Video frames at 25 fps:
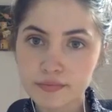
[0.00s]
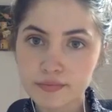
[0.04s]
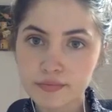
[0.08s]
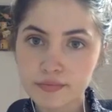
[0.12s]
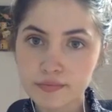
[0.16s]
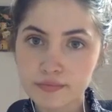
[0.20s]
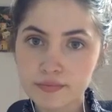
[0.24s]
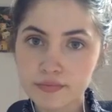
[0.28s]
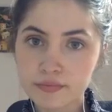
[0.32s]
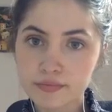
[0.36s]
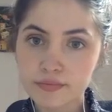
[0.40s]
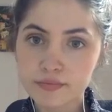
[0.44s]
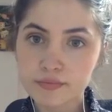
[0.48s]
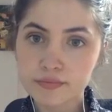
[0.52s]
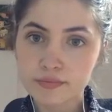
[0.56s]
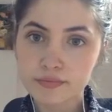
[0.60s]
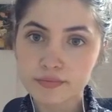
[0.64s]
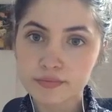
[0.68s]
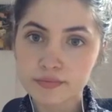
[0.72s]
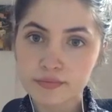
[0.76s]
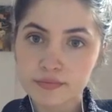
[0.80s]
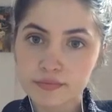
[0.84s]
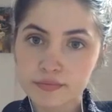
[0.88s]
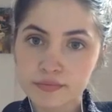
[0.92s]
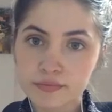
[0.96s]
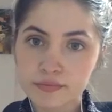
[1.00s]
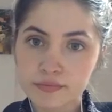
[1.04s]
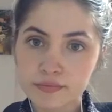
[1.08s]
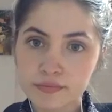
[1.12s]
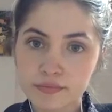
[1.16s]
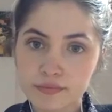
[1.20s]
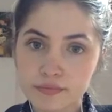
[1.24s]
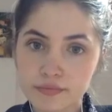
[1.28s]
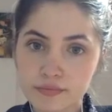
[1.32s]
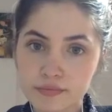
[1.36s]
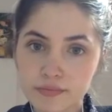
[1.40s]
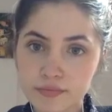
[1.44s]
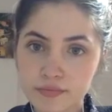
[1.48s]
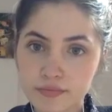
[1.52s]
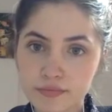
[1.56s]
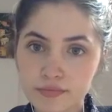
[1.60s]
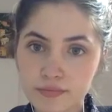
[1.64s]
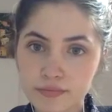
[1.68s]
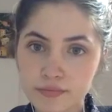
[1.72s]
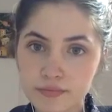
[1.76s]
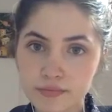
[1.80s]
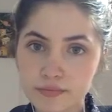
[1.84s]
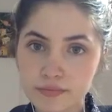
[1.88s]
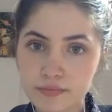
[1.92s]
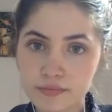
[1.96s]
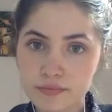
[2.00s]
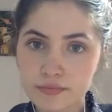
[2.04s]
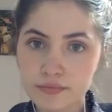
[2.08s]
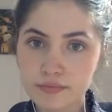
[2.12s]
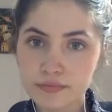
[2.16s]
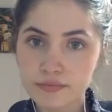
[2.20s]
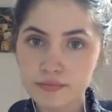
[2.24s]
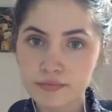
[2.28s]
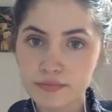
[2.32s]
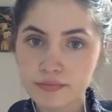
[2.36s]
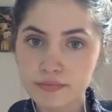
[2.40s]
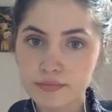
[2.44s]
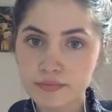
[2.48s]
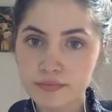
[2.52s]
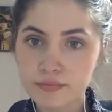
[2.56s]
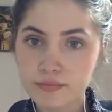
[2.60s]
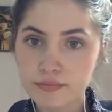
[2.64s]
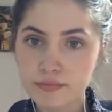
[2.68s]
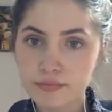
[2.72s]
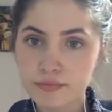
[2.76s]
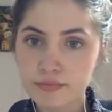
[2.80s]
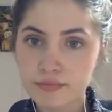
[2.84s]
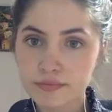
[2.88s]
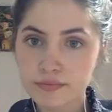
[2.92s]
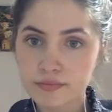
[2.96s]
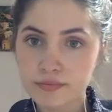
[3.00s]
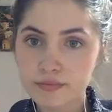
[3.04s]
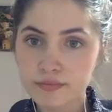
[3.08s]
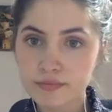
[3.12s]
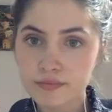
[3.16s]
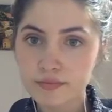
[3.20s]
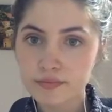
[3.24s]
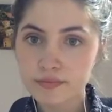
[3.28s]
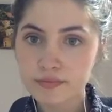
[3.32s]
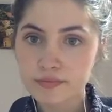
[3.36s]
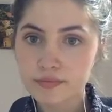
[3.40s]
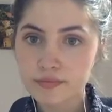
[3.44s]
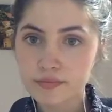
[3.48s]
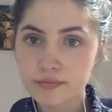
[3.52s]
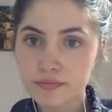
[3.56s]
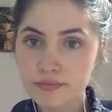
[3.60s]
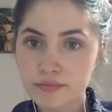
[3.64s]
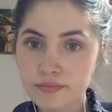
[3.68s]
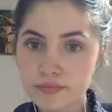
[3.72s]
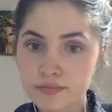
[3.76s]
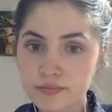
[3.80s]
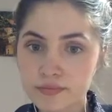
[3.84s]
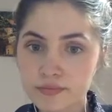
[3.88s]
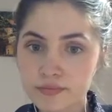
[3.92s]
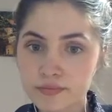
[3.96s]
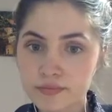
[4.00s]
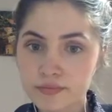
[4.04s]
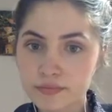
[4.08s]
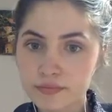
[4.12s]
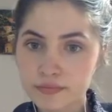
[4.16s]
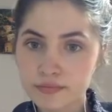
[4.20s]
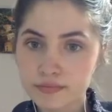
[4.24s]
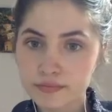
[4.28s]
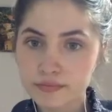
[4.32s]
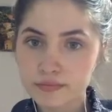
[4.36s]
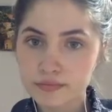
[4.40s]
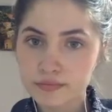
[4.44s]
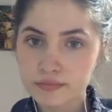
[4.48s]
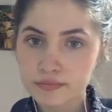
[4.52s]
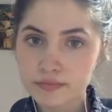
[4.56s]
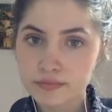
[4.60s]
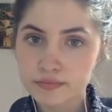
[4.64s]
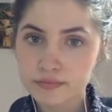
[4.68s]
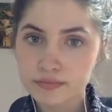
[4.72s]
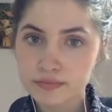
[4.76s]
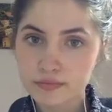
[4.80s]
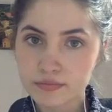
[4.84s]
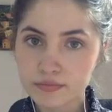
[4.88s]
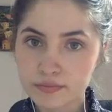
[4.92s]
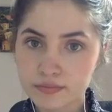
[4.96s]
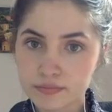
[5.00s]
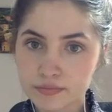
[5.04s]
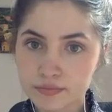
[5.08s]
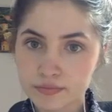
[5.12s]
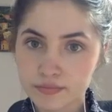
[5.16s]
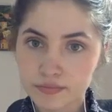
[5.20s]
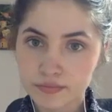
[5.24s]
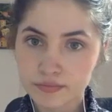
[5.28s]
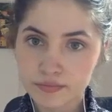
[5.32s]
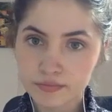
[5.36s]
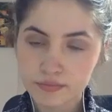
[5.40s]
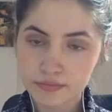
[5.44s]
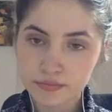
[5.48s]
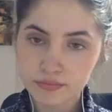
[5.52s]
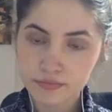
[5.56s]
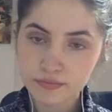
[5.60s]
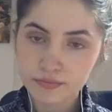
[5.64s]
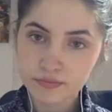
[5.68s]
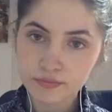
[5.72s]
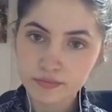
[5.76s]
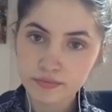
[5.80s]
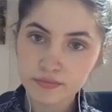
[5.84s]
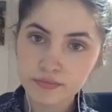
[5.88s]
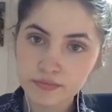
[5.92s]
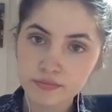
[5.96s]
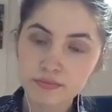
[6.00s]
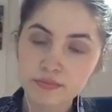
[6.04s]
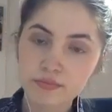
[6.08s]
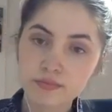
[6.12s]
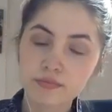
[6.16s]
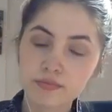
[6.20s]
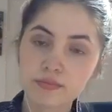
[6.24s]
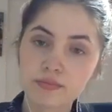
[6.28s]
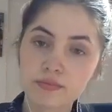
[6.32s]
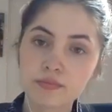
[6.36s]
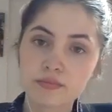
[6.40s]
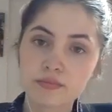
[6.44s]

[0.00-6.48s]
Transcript: (not speaking)